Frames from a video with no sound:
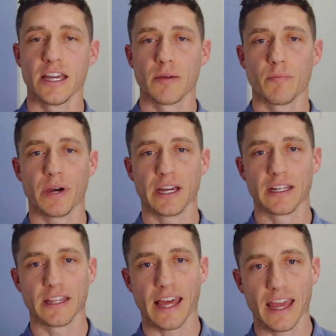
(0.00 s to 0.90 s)

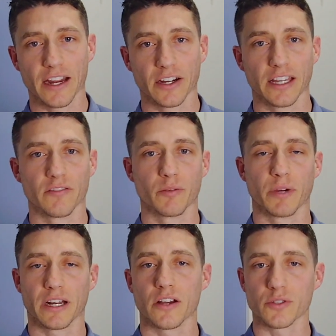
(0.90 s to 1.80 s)
but that area of the
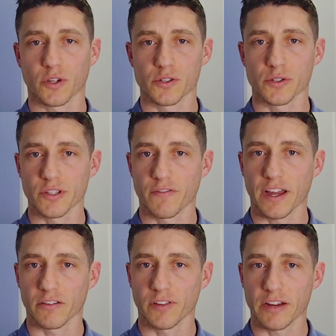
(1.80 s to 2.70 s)
brain also controls the
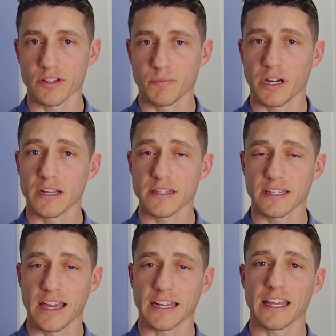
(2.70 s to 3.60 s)
fight or flight
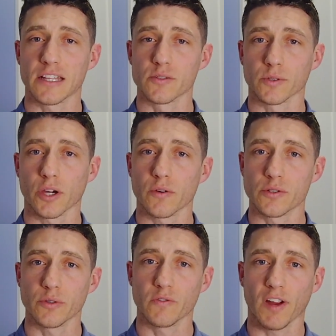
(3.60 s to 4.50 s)
response, and kids will go
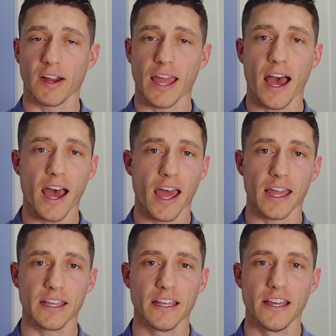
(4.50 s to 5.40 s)
into a very
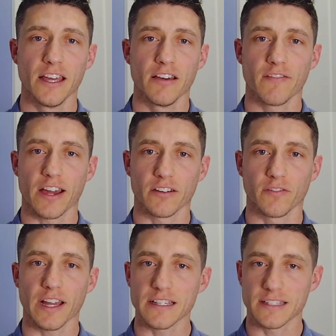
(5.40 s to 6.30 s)
high fight or
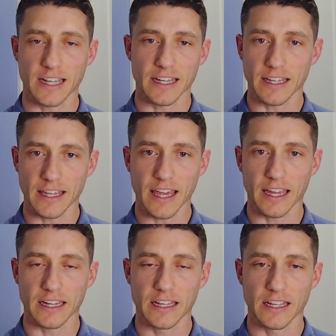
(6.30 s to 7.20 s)
flight state
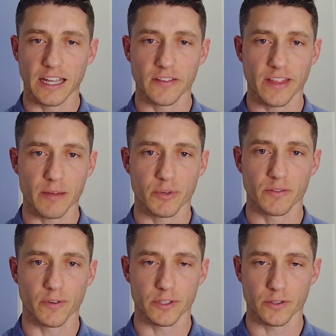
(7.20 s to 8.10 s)
again if that
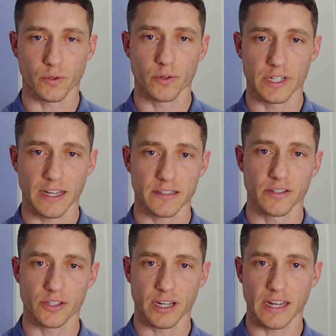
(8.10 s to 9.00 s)
prefrontal cortex is
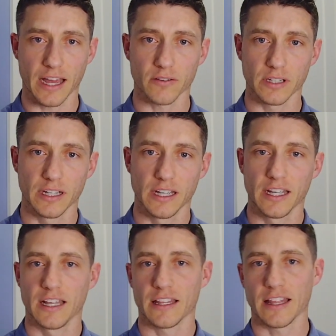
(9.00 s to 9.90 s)
shut down.
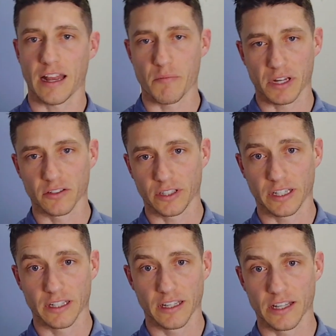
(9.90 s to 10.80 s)
Then that
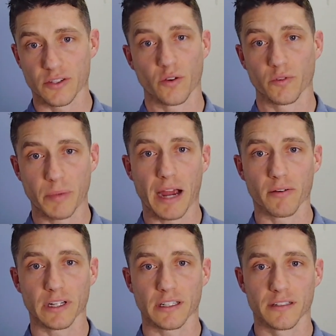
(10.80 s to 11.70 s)
amygdala is
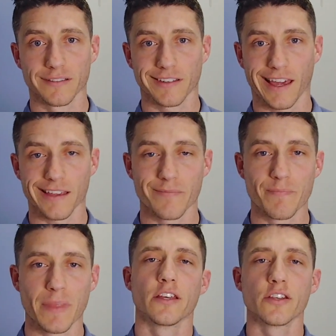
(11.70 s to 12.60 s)
overpowering, okay?
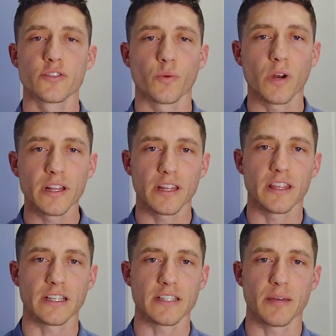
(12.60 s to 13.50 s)
So one of the
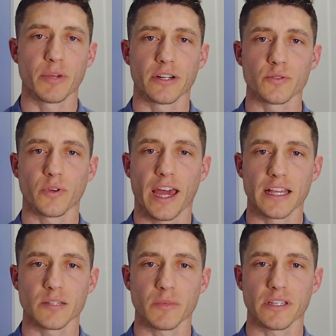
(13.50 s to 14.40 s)
things that parents will
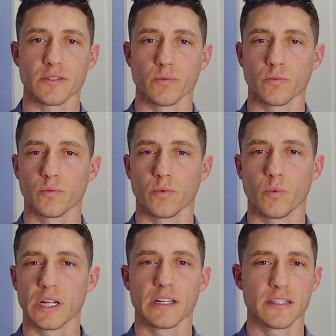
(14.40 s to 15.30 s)
ask me is, well,
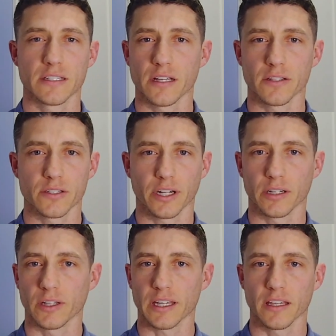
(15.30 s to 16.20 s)
when does this all
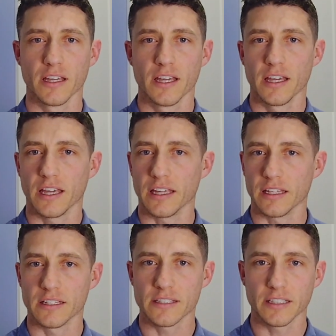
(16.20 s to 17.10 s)
start? Like,
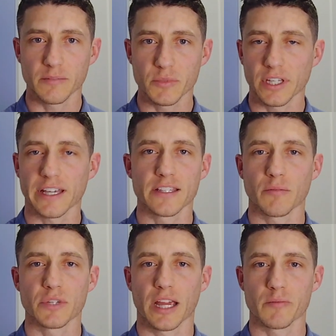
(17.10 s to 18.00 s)
it seems like
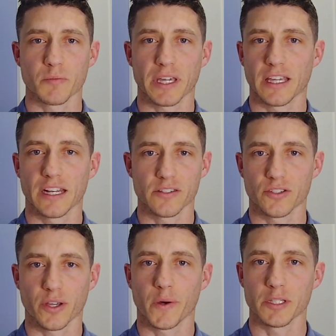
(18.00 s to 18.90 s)
sometimes my kid has
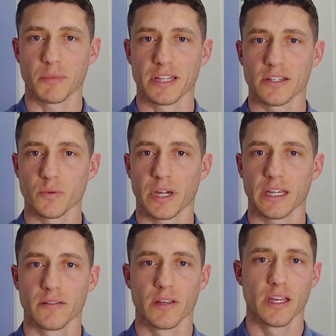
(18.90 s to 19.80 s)
just always been this
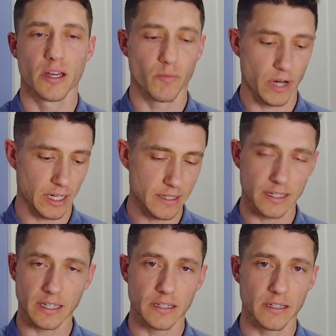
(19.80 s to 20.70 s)
way.
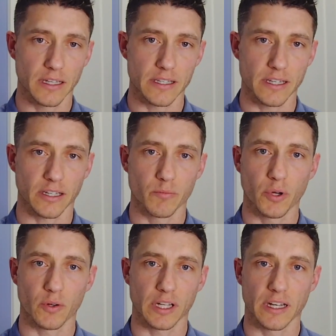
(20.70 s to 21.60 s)
Pregnancy is a
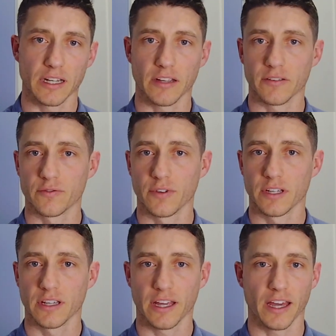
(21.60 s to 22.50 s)
component. If
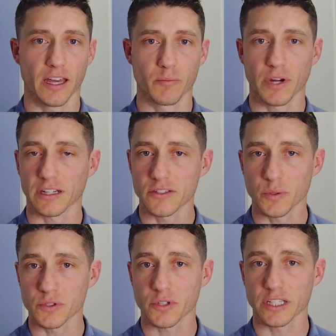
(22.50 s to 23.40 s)
pregnancy
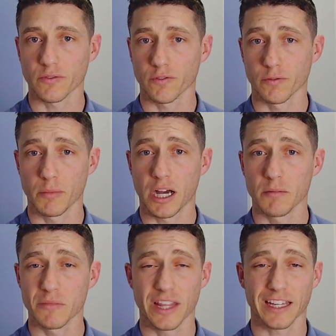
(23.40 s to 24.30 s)
was stressful for
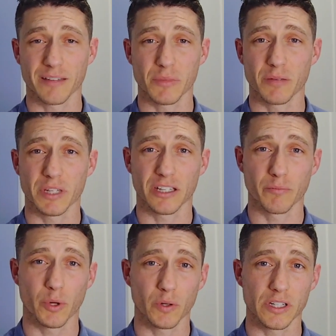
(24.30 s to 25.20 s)
mom, that can be a big
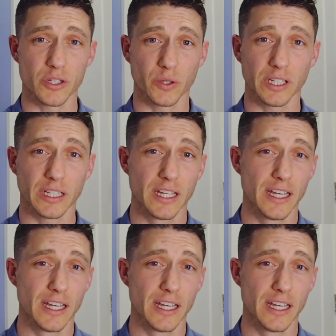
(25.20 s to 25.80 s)
component to it.